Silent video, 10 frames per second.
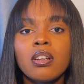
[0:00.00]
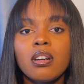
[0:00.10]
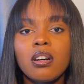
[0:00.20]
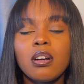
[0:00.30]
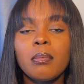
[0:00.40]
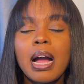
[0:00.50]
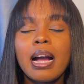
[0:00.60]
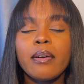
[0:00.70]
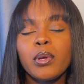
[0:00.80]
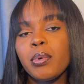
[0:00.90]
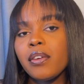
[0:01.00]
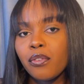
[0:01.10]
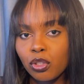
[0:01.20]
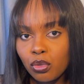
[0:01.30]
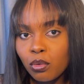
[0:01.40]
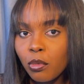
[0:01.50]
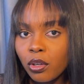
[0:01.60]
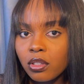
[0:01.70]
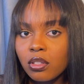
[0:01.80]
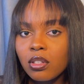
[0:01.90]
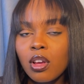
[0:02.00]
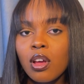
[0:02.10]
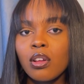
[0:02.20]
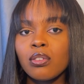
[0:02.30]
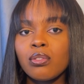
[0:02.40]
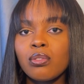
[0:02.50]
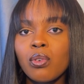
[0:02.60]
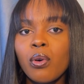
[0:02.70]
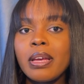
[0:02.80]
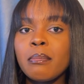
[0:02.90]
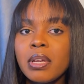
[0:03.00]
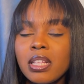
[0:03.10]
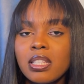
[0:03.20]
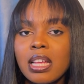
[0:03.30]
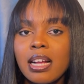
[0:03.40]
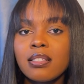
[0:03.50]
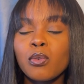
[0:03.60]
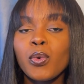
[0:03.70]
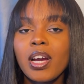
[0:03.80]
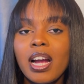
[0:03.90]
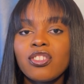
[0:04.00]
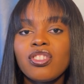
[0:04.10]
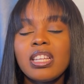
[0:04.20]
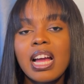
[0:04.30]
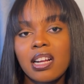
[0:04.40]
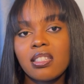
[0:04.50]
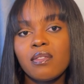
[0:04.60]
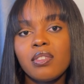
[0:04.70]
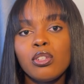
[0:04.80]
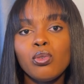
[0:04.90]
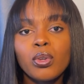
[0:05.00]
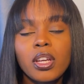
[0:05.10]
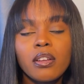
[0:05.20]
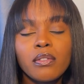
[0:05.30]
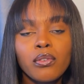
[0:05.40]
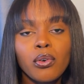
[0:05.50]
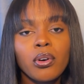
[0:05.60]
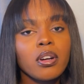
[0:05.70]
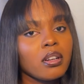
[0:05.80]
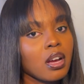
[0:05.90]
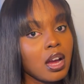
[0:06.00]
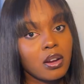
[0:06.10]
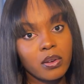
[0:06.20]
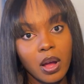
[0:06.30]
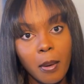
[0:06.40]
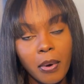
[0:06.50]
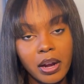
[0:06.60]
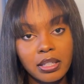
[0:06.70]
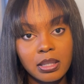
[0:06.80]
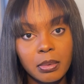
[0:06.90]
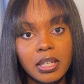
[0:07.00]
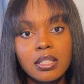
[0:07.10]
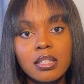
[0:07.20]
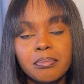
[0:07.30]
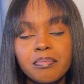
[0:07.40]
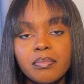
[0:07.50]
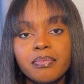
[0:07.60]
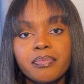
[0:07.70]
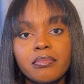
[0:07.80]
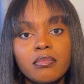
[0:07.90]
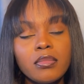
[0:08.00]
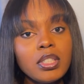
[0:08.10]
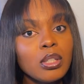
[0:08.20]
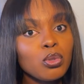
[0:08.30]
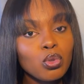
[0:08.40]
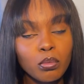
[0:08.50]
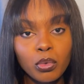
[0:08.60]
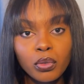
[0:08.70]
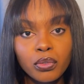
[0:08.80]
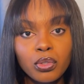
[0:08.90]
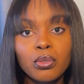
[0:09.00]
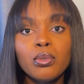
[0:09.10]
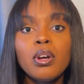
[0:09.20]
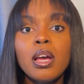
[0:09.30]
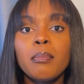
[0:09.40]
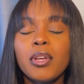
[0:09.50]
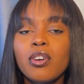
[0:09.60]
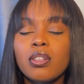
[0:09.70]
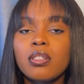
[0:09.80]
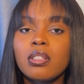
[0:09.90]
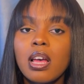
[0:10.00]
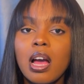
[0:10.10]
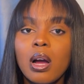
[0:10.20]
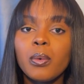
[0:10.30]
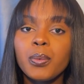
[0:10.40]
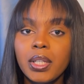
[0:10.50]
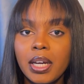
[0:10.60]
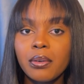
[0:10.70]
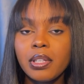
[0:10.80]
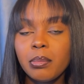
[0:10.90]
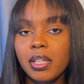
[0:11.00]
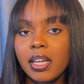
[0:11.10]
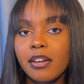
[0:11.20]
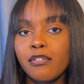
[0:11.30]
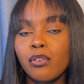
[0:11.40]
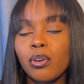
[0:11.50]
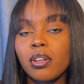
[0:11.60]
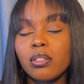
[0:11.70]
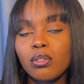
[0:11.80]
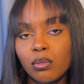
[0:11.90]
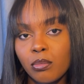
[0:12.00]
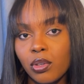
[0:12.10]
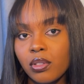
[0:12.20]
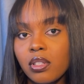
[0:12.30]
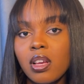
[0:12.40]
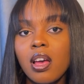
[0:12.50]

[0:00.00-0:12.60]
um, and we paid for two months so it means that we're actually actively looking for another apartment to move to because we can only be here for two months